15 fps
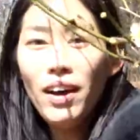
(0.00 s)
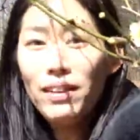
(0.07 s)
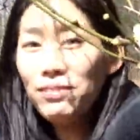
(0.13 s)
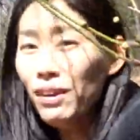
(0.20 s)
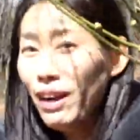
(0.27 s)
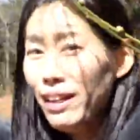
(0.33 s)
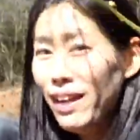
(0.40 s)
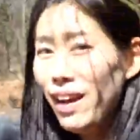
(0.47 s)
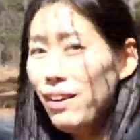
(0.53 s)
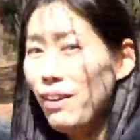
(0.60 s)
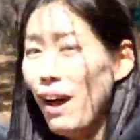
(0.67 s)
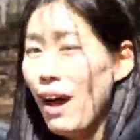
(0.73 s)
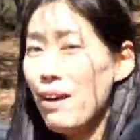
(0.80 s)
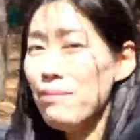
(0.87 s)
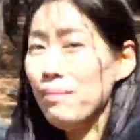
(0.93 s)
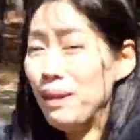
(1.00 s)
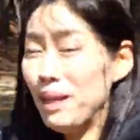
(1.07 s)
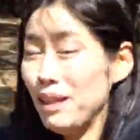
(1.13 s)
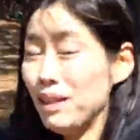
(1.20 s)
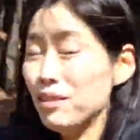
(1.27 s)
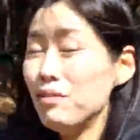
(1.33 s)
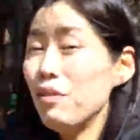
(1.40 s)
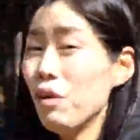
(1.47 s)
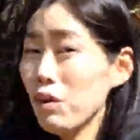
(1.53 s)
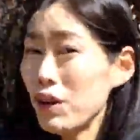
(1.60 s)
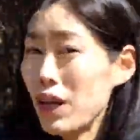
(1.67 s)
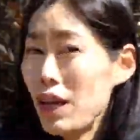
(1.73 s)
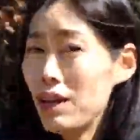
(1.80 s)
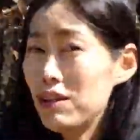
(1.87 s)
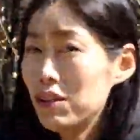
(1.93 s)
And right now I'm in
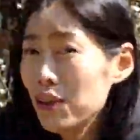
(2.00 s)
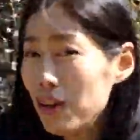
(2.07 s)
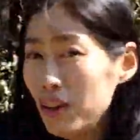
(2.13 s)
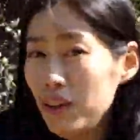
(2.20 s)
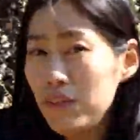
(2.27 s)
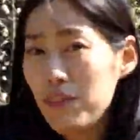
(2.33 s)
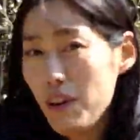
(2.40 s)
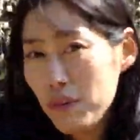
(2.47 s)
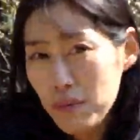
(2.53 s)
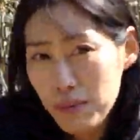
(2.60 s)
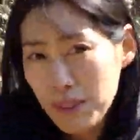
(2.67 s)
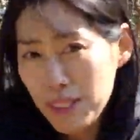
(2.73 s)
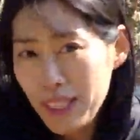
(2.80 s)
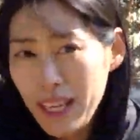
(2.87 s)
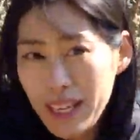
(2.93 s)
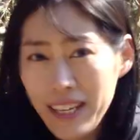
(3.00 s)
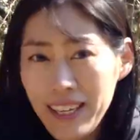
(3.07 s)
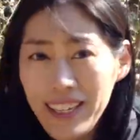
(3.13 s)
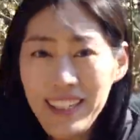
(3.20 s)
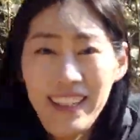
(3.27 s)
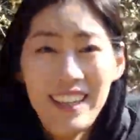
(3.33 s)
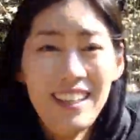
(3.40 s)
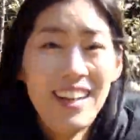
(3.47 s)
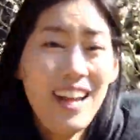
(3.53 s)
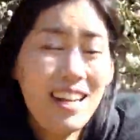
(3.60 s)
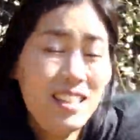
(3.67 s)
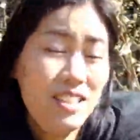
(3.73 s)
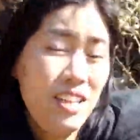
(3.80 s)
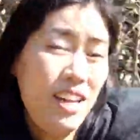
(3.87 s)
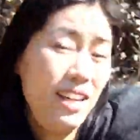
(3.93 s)
4K 30 frames per second in
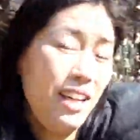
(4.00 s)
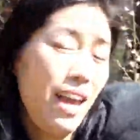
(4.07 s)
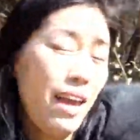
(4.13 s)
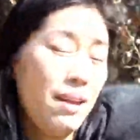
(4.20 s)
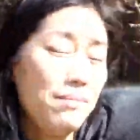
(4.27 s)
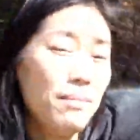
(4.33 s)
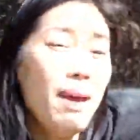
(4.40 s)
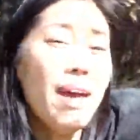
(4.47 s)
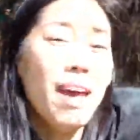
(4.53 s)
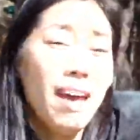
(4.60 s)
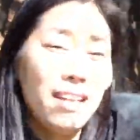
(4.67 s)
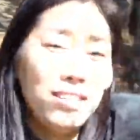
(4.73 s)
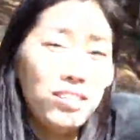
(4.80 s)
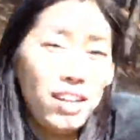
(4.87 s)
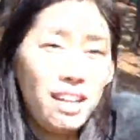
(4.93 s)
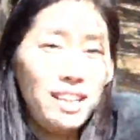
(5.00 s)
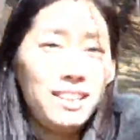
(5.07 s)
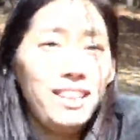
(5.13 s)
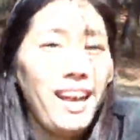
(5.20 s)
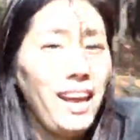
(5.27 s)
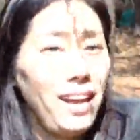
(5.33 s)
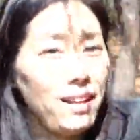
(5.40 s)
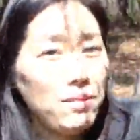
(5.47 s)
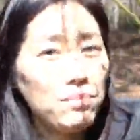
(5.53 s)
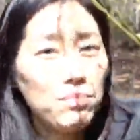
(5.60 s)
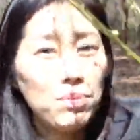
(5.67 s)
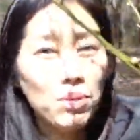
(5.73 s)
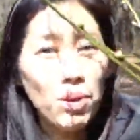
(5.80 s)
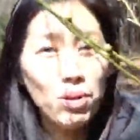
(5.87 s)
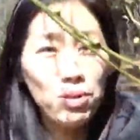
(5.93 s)
SJCAM SJ10
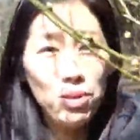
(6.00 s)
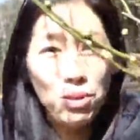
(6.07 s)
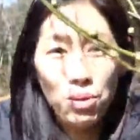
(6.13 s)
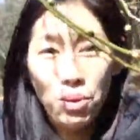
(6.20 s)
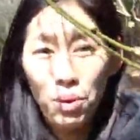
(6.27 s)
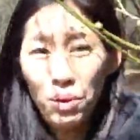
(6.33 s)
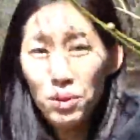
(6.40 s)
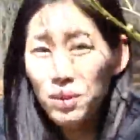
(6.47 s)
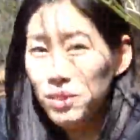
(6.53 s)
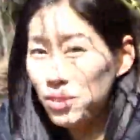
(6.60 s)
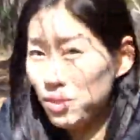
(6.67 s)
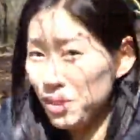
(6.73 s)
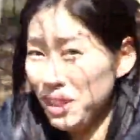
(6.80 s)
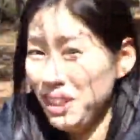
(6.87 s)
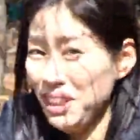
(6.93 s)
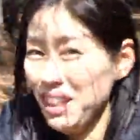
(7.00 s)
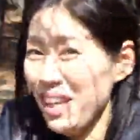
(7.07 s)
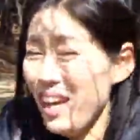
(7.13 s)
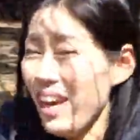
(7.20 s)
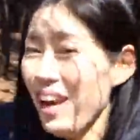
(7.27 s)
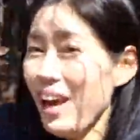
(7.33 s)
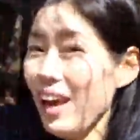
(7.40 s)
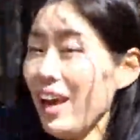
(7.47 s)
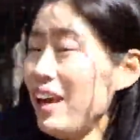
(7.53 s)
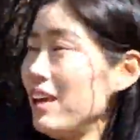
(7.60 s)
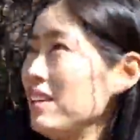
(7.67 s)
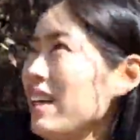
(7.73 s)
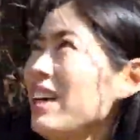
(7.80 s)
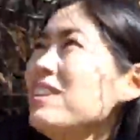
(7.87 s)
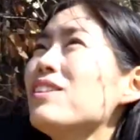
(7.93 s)
Pro dual screen. And
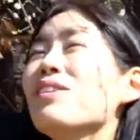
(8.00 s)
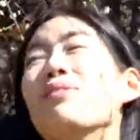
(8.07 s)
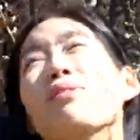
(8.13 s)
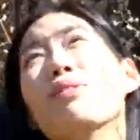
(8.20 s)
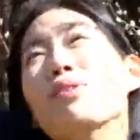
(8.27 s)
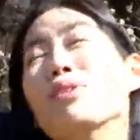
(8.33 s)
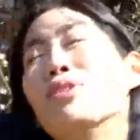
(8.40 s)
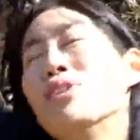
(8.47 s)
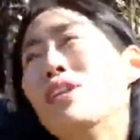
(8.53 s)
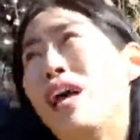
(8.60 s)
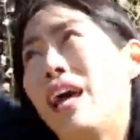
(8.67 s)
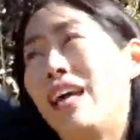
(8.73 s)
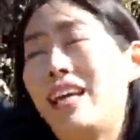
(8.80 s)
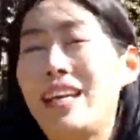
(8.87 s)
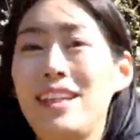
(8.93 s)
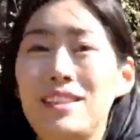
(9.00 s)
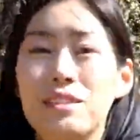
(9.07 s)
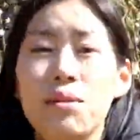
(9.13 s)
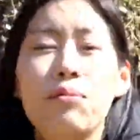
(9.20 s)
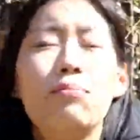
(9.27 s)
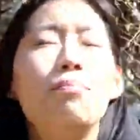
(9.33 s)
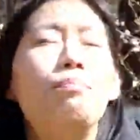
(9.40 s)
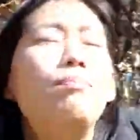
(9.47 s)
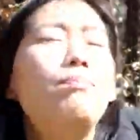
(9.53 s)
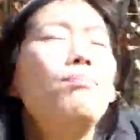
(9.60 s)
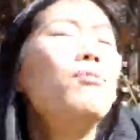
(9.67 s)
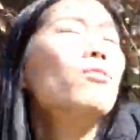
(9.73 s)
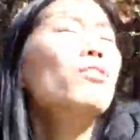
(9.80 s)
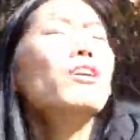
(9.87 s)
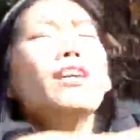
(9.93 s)
yes, of course, today is a
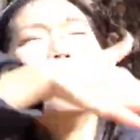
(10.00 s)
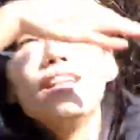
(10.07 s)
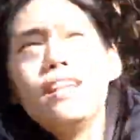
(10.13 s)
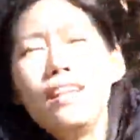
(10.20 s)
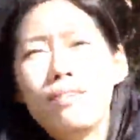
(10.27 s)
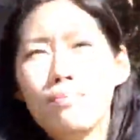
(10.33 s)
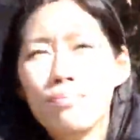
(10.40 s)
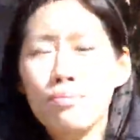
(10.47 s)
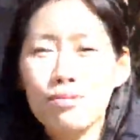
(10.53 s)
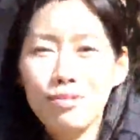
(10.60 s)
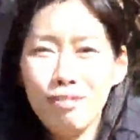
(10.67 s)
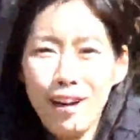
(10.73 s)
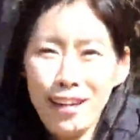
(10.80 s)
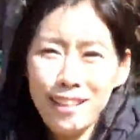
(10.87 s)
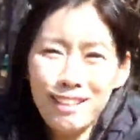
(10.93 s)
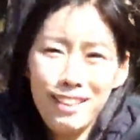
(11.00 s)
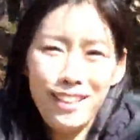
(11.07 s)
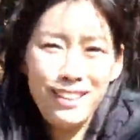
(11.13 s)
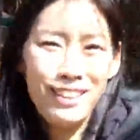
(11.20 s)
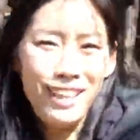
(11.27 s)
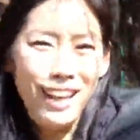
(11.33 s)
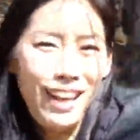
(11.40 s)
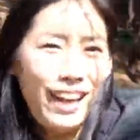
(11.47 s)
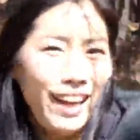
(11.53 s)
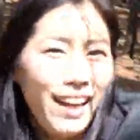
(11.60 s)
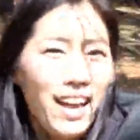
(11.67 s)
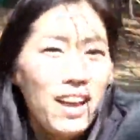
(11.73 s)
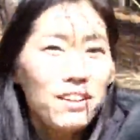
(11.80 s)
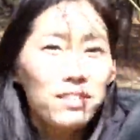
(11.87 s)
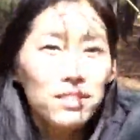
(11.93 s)
really bright sunny day,
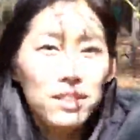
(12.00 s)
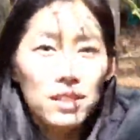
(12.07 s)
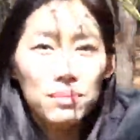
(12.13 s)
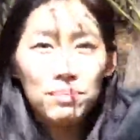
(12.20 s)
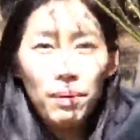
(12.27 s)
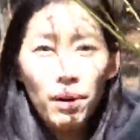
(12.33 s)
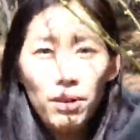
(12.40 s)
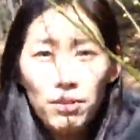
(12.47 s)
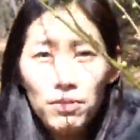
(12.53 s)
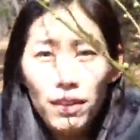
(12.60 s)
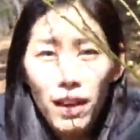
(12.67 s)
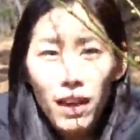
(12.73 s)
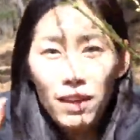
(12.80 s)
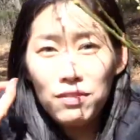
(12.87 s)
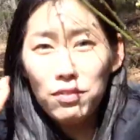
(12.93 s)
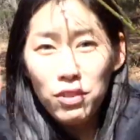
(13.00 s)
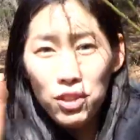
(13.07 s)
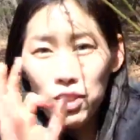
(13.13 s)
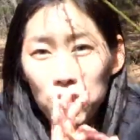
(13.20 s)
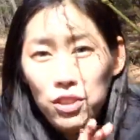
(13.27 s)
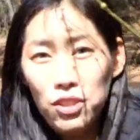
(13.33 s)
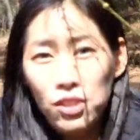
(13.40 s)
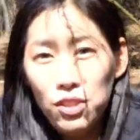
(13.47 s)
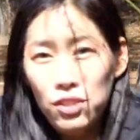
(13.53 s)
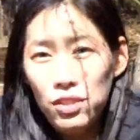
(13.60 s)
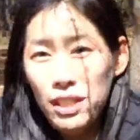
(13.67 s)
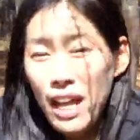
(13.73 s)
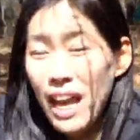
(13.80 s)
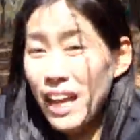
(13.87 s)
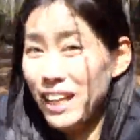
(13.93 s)
which is perfect for you to use
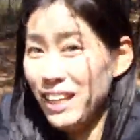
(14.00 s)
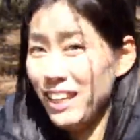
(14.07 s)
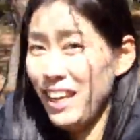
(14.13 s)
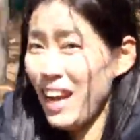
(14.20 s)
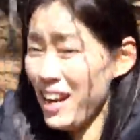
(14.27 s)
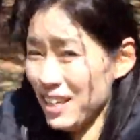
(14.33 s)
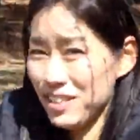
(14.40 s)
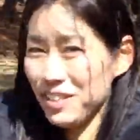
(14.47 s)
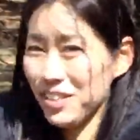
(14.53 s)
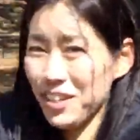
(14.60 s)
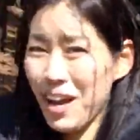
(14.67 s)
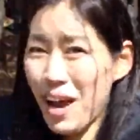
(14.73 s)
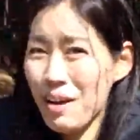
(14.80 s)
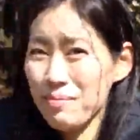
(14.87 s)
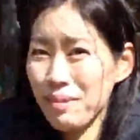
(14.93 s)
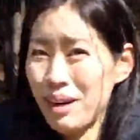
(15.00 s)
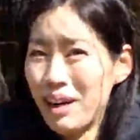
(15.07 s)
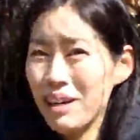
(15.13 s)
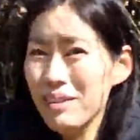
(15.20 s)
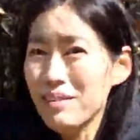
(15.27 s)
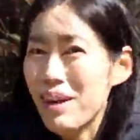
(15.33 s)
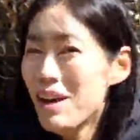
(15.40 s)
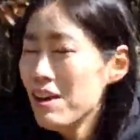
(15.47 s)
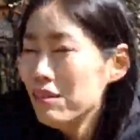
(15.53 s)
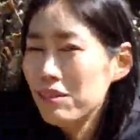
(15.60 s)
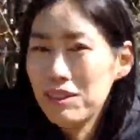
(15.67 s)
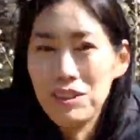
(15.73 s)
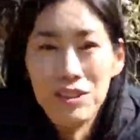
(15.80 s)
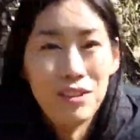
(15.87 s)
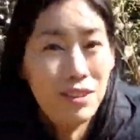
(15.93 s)
any action camera.
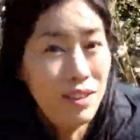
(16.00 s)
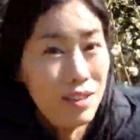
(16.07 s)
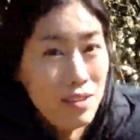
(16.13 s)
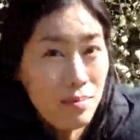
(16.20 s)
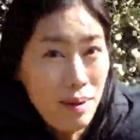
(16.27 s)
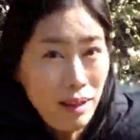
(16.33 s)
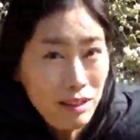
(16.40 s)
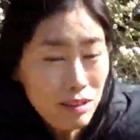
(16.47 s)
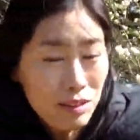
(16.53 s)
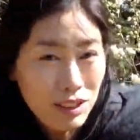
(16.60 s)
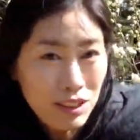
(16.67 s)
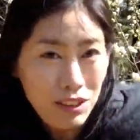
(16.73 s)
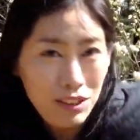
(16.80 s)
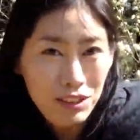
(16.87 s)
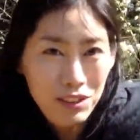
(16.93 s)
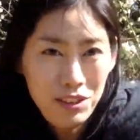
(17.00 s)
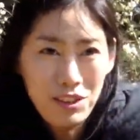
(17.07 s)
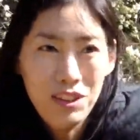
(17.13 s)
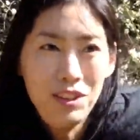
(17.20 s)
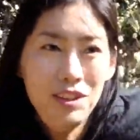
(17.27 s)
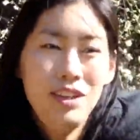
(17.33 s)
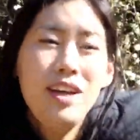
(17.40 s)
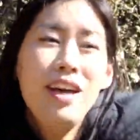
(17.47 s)
What do you think about the resolution?